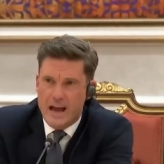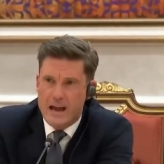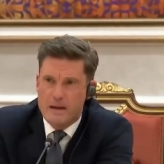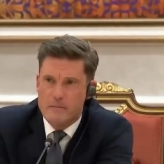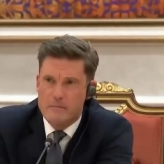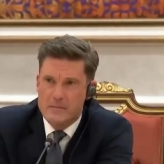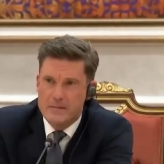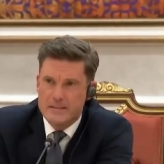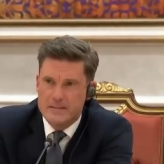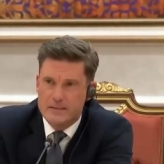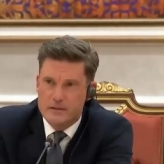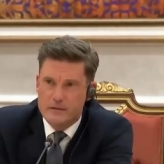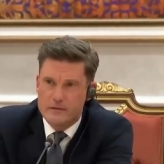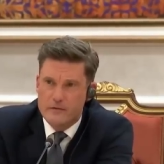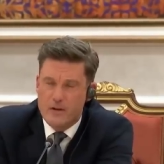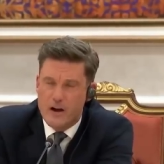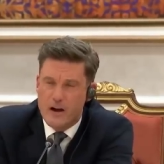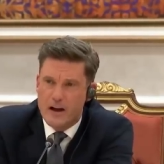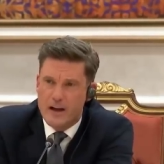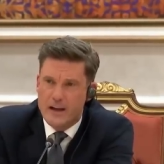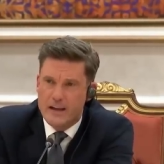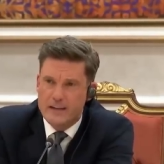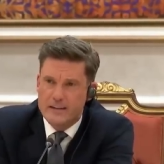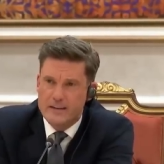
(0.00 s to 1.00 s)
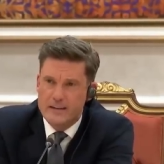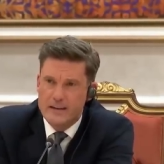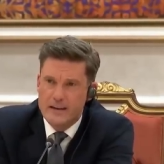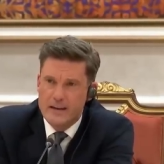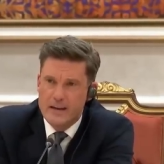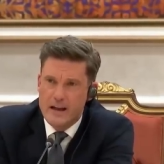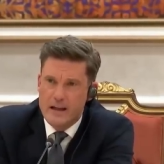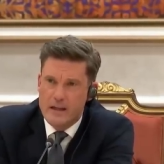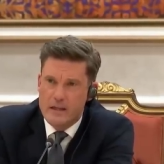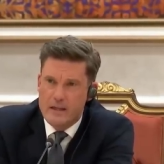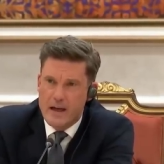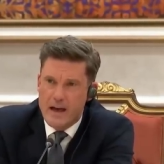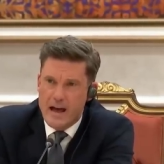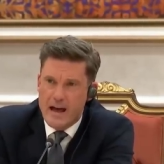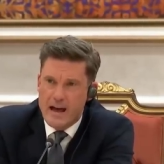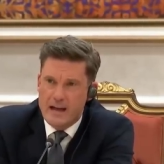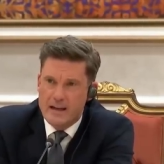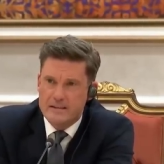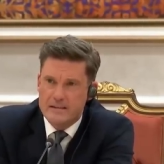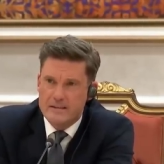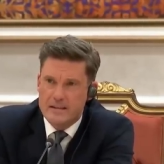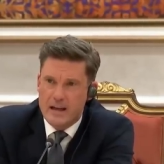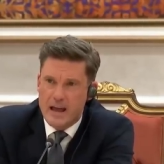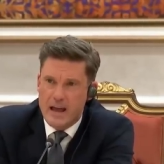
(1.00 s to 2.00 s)
and mystified
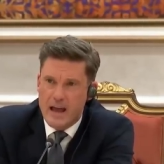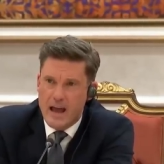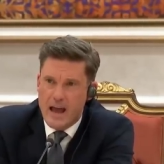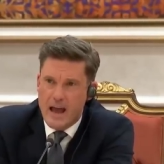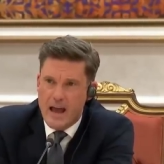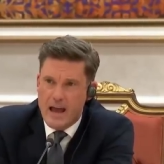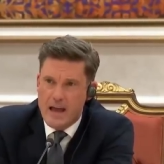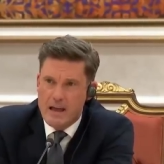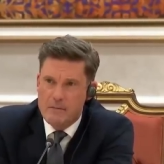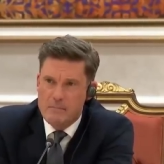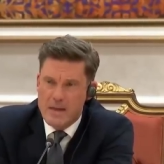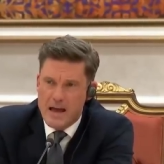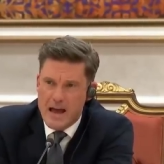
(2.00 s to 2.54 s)
that a